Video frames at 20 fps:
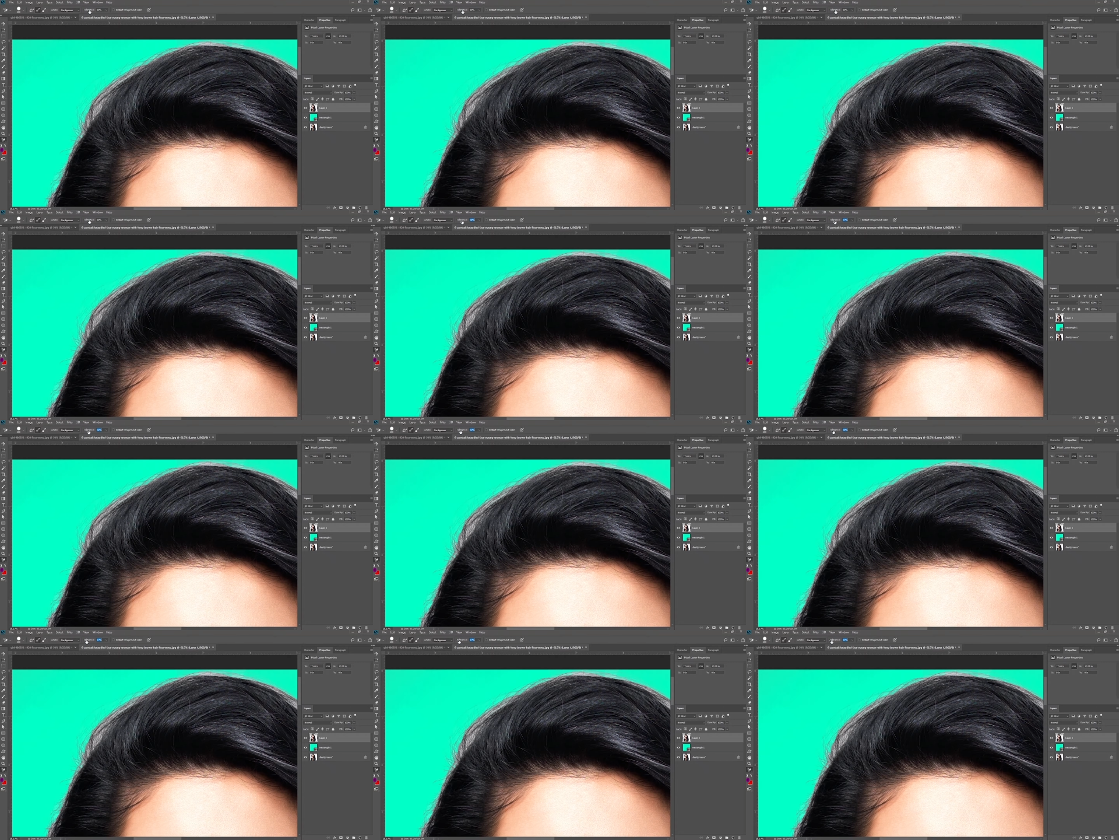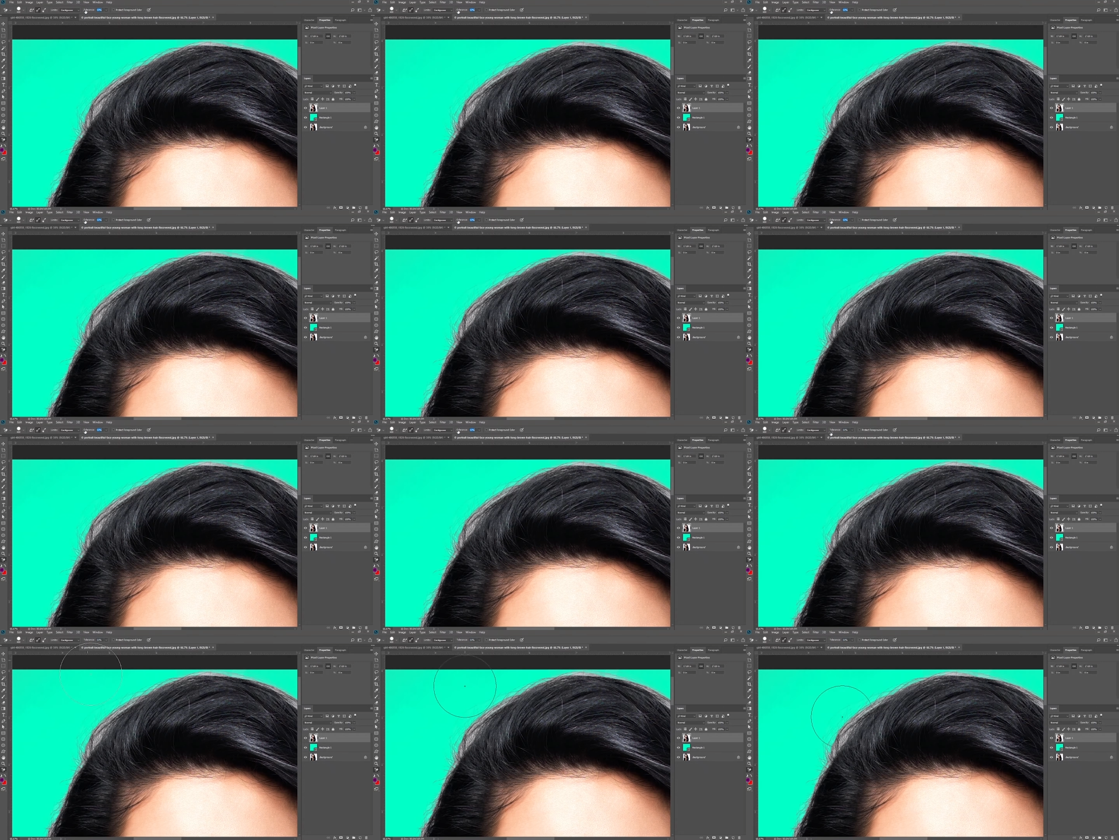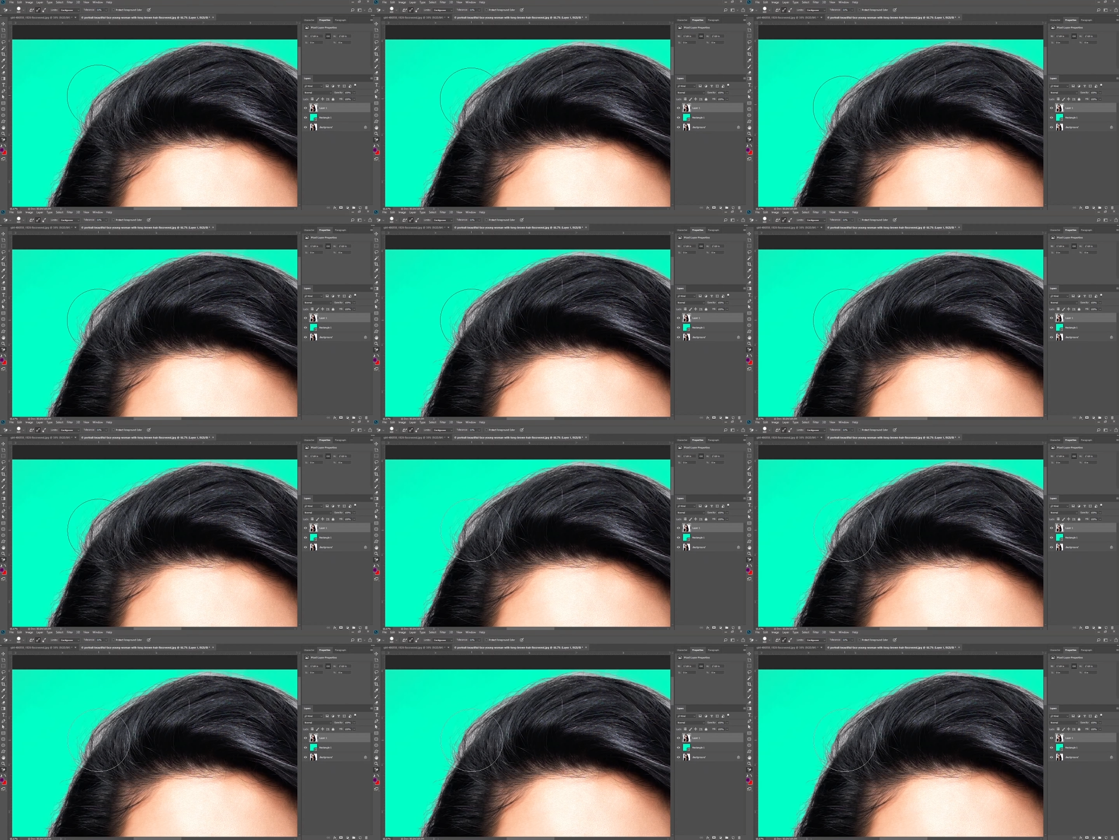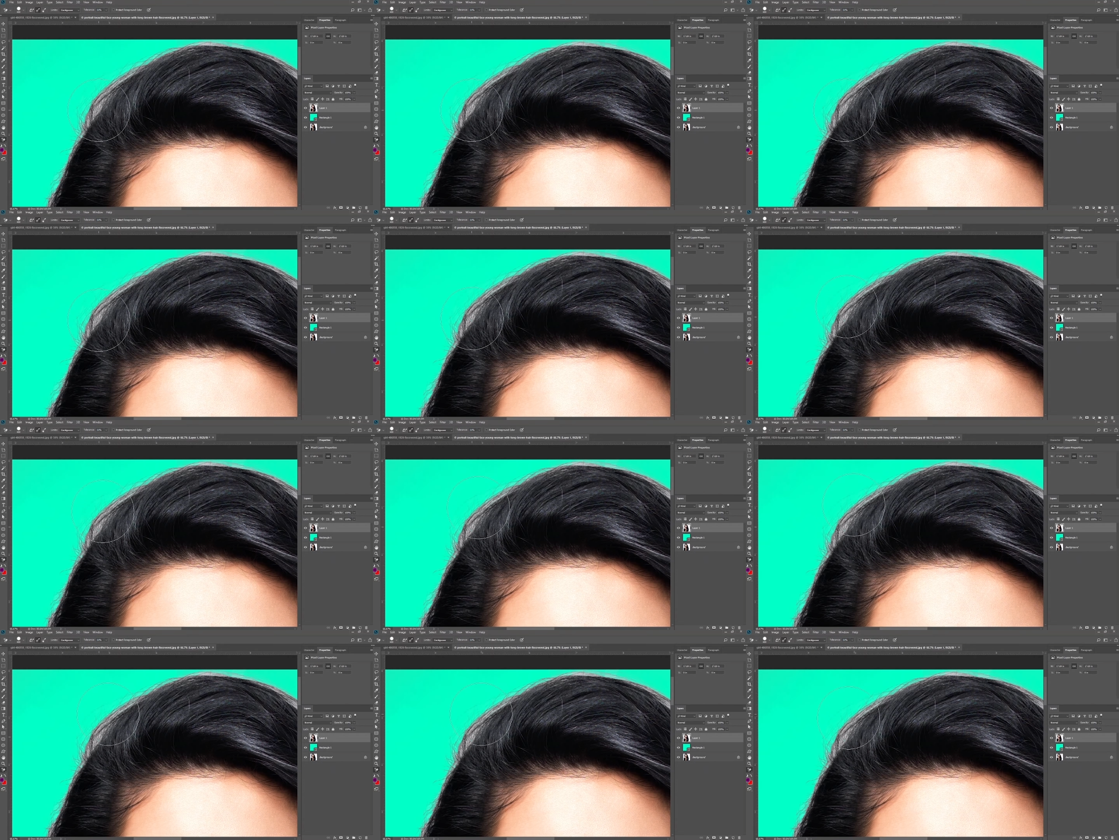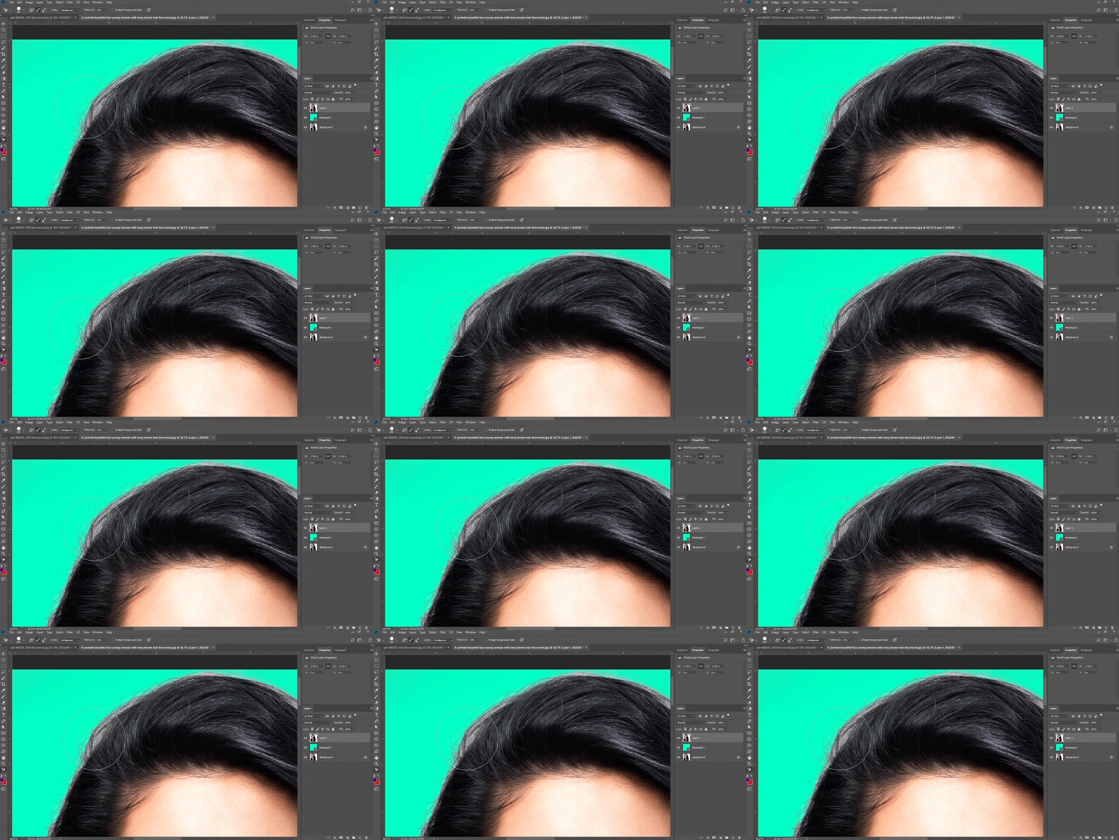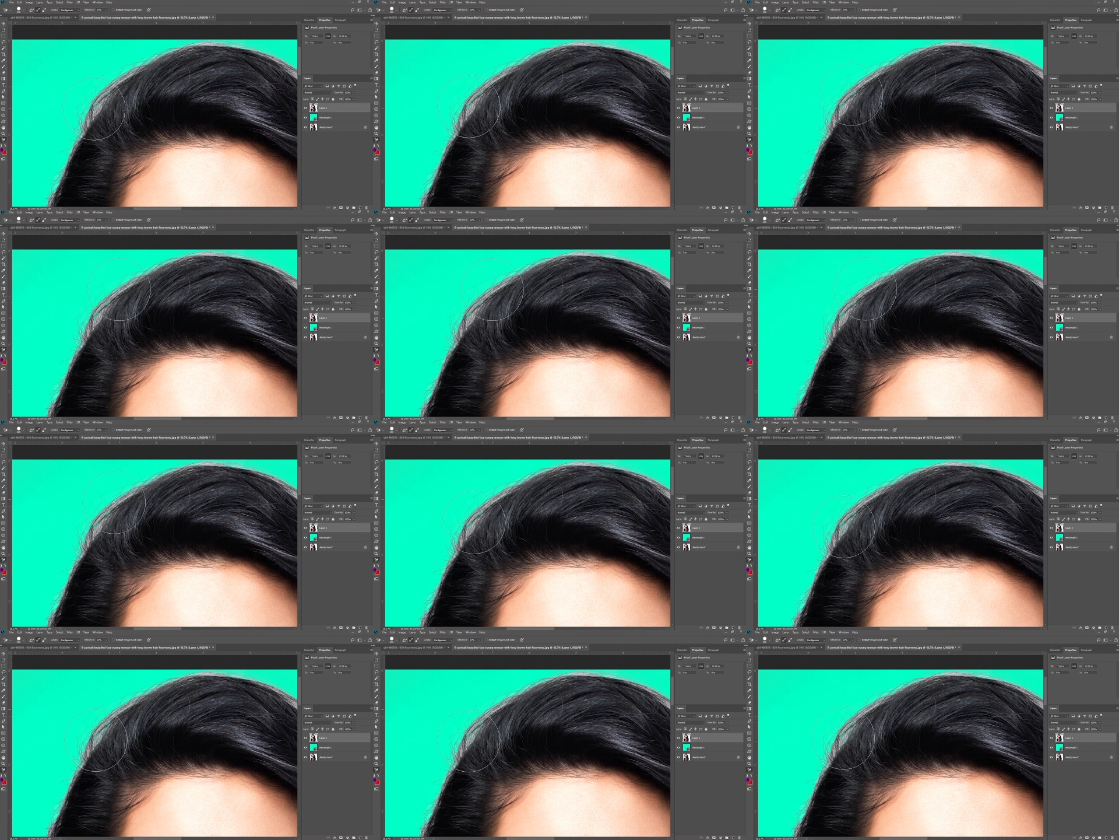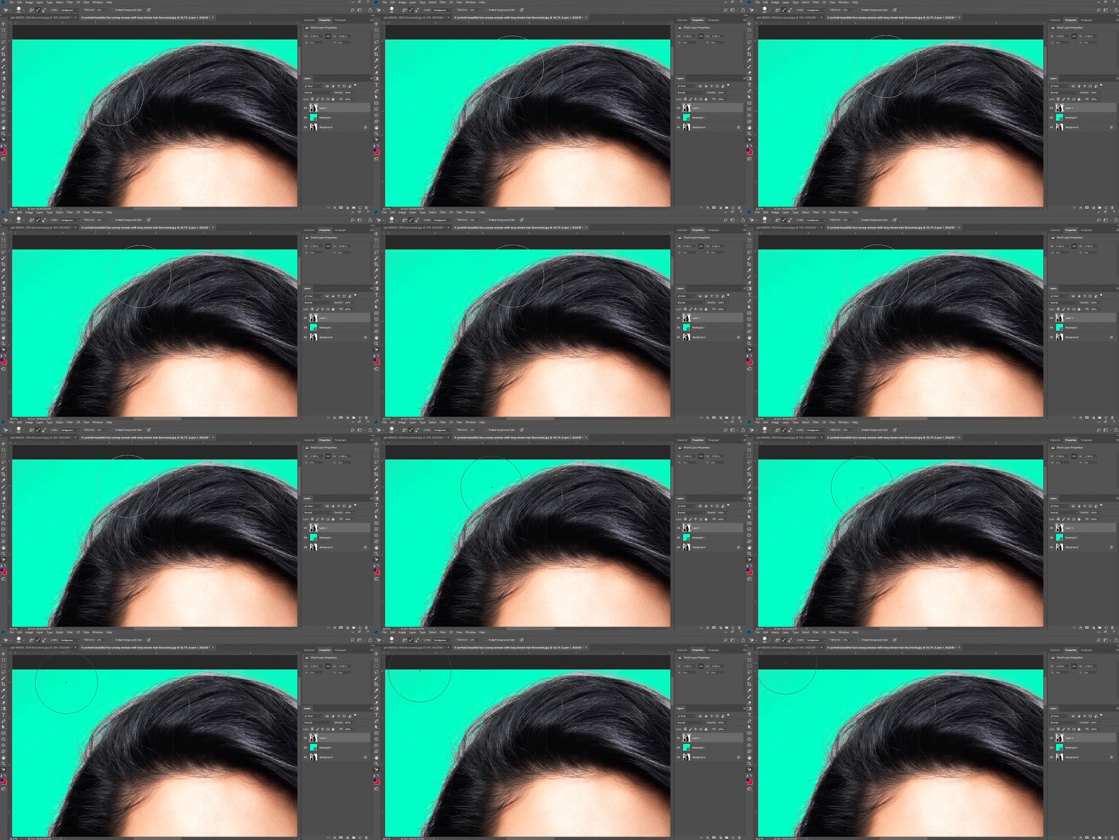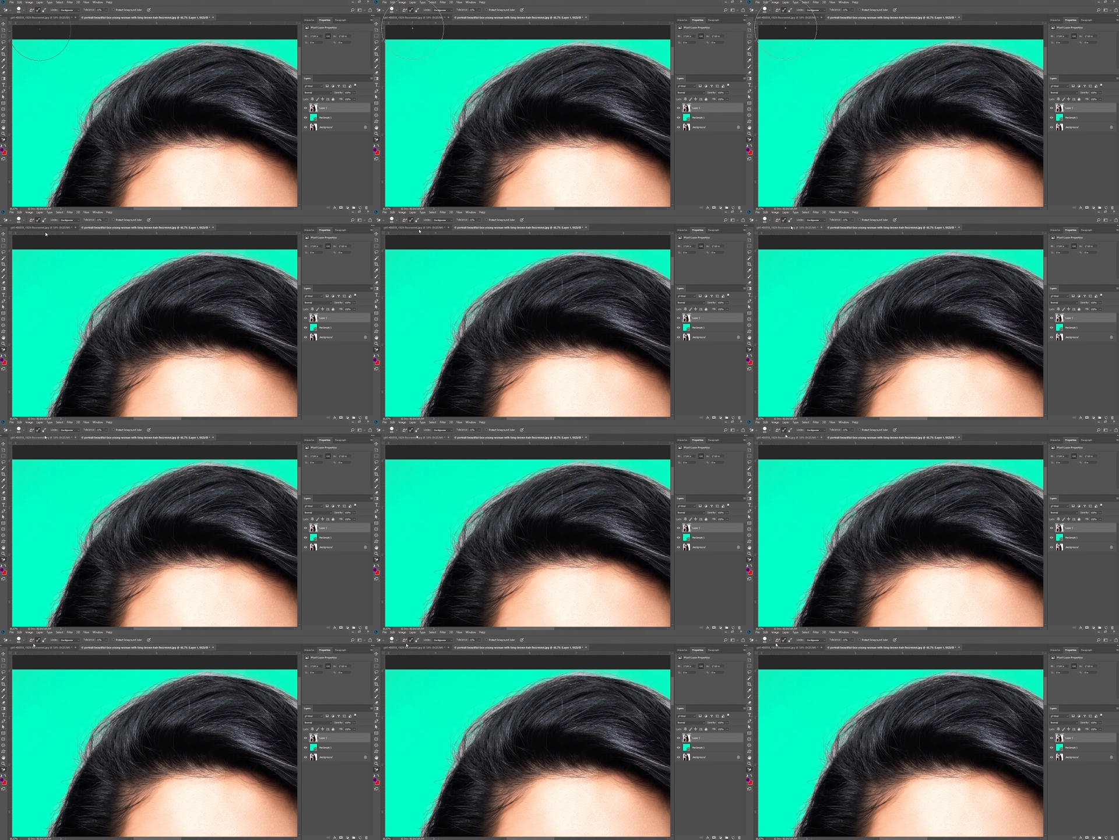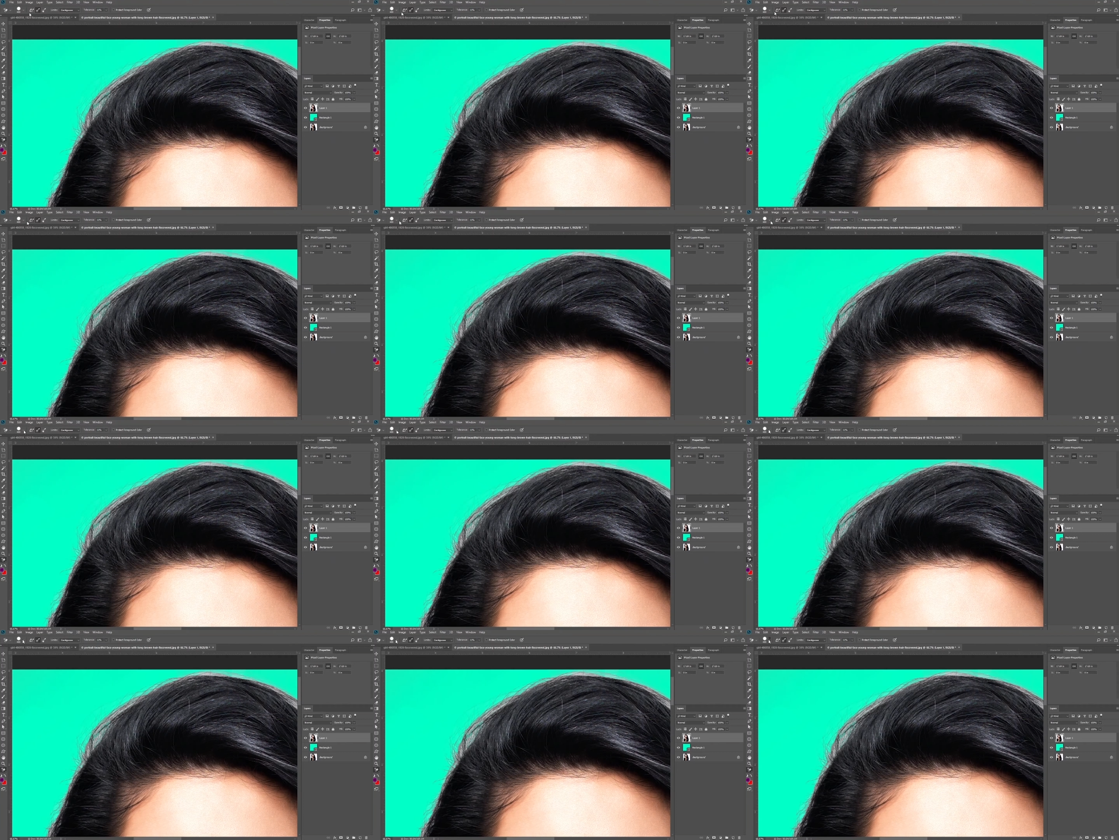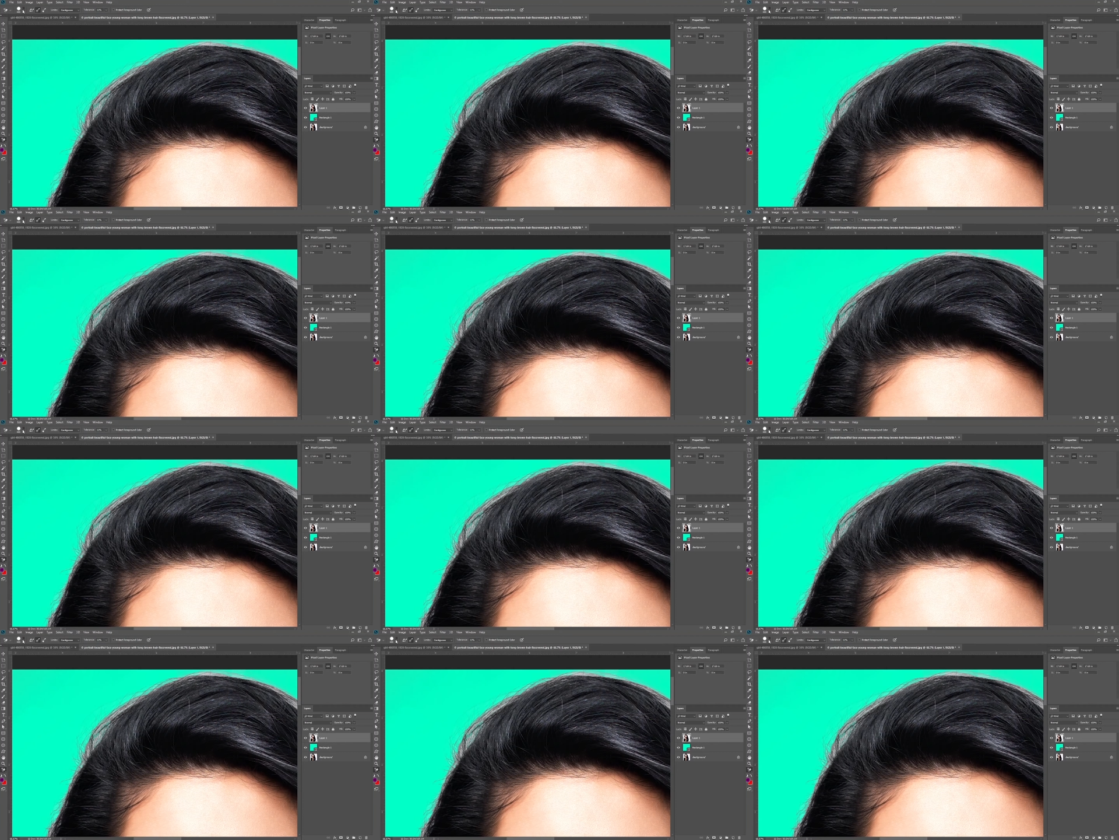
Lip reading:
No face is visible, so there are no lips to read.